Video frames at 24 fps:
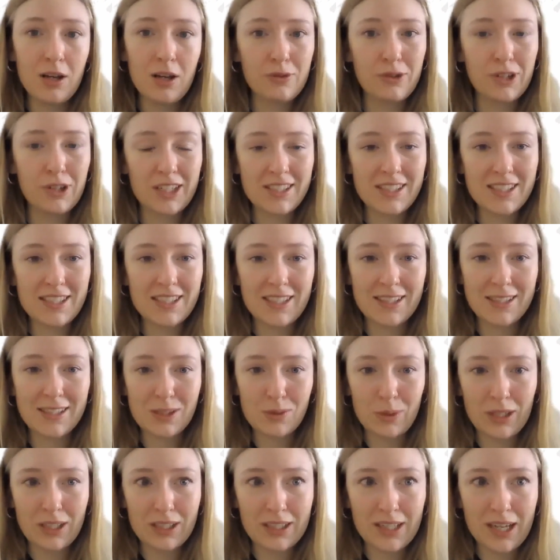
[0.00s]
For instance,
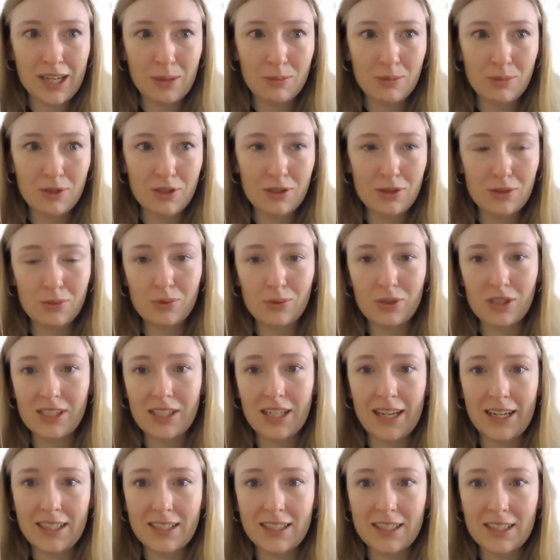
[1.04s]
when it comes to
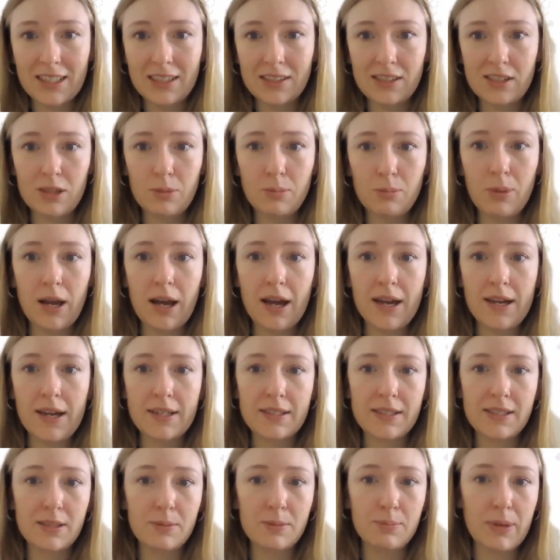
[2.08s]
selecting
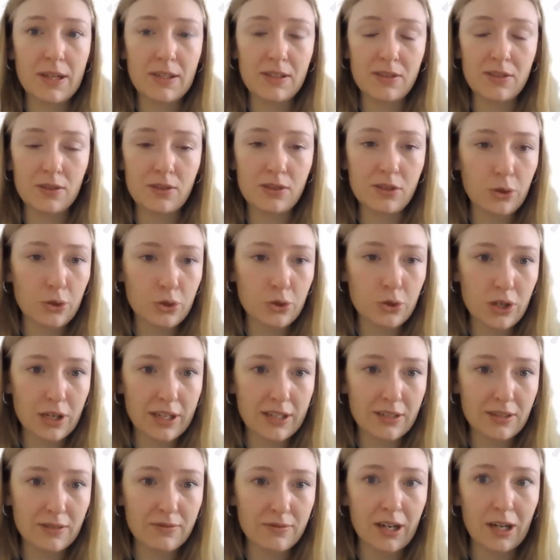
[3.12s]
suppliers based on social
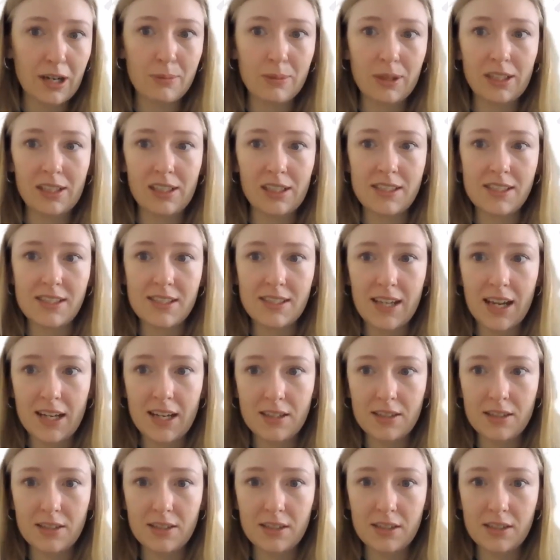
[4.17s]
and environmental
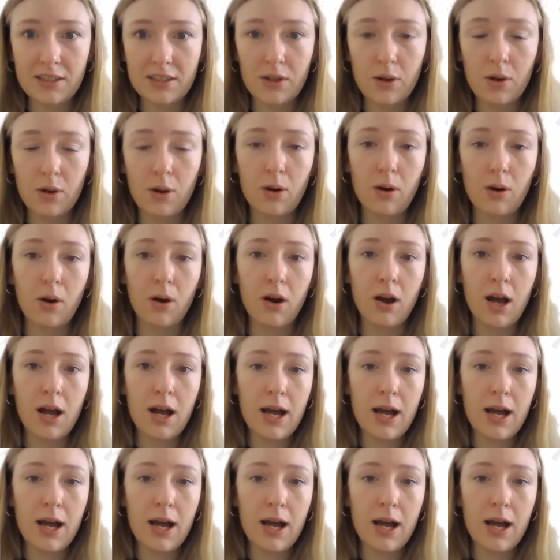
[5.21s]
standards, or